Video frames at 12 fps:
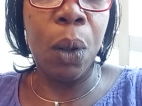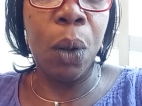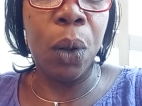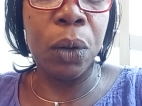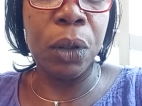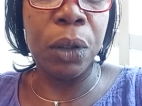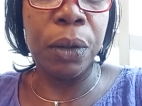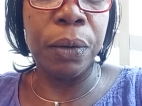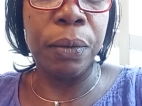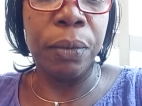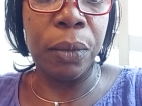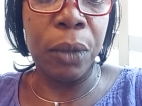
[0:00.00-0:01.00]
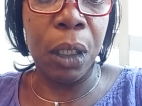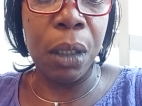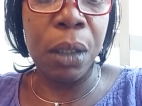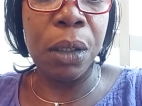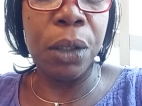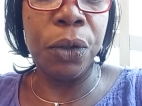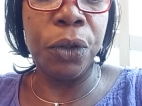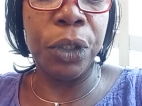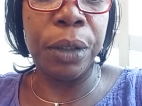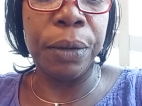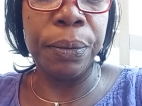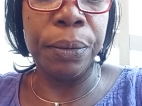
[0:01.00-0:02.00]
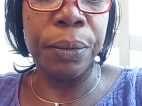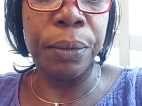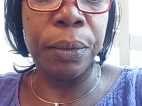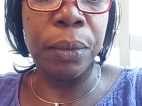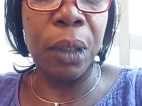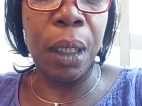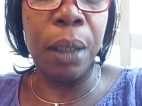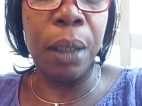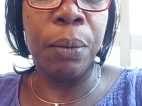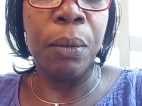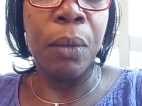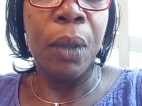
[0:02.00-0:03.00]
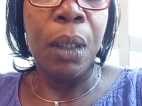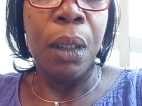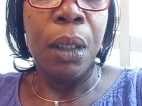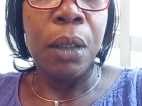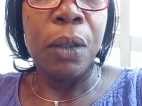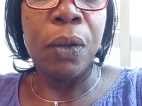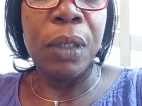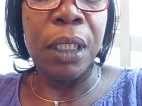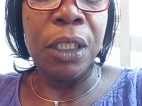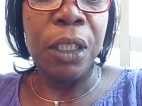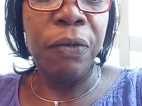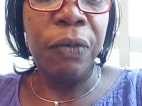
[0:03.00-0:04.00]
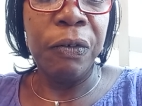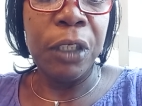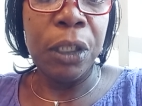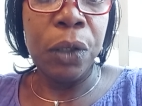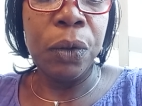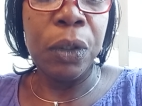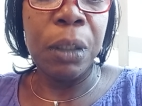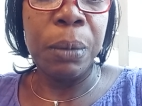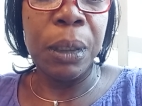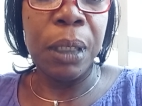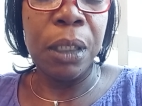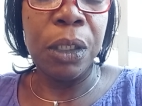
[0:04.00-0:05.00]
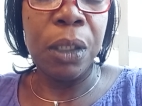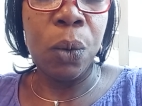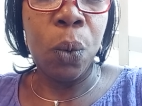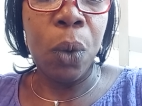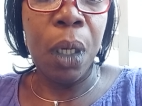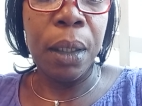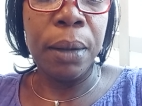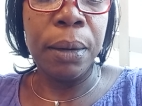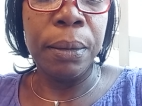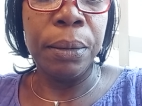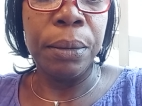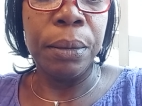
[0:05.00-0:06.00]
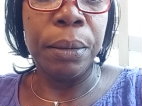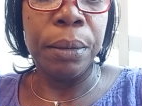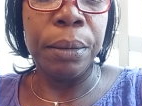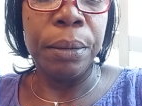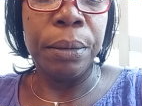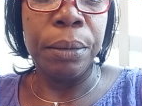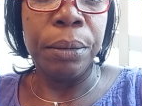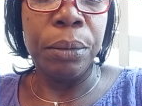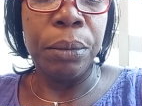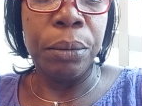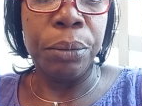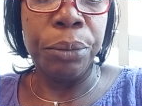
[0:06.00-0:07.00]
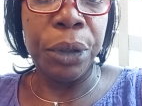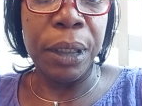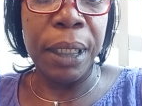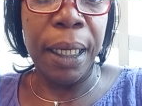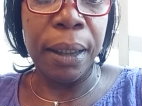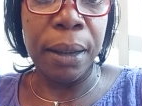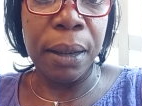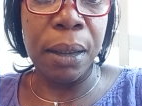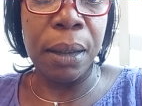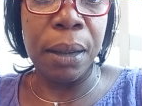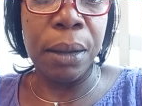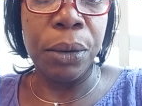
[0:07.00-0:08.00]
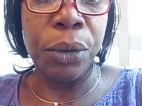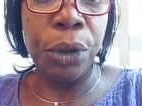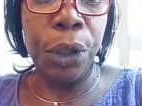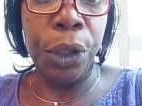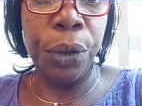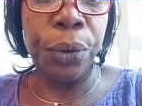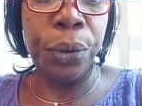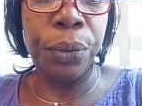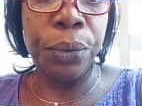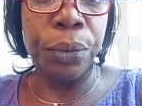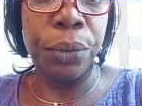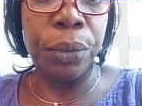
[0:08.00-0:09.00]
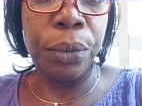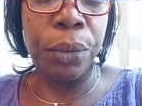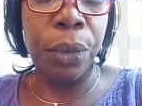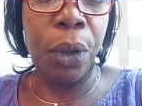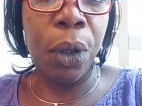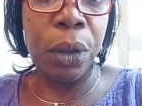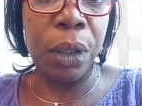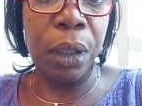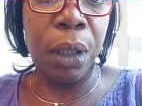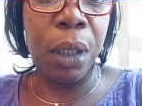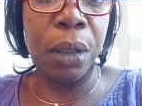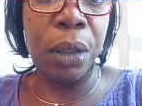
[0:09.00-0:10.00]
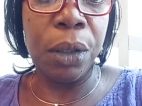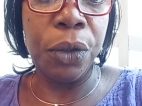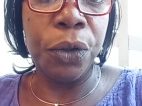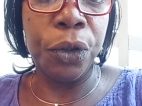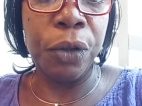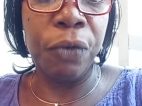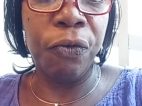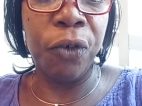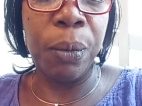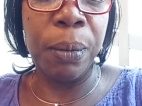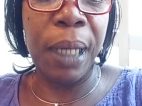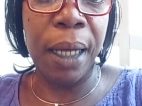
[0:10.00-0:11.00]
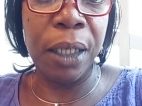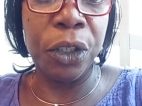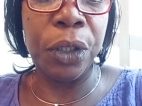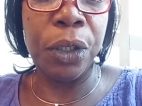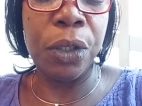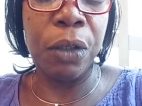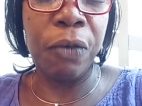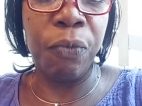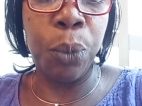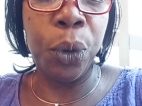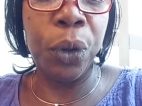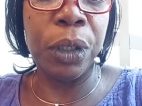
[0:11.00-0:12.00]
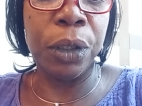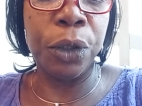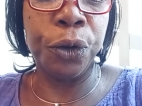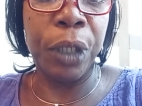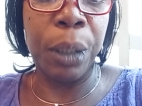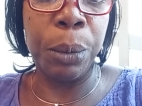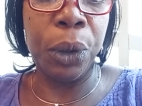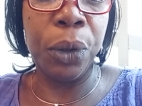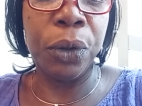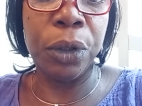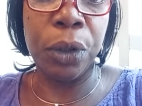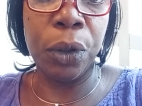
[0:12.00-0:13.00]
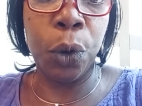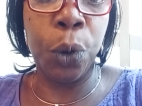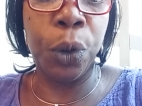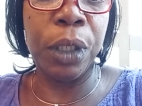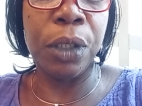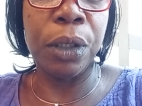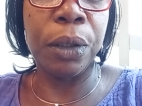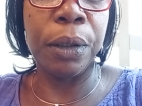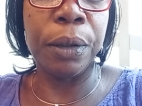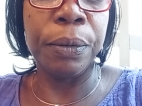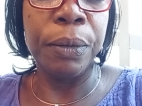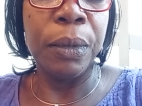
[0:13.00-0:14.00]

under the Constitution. Okay. So, Section 52, subsection 1 protects you under the Constitution from actions of boards or tribunals or courts or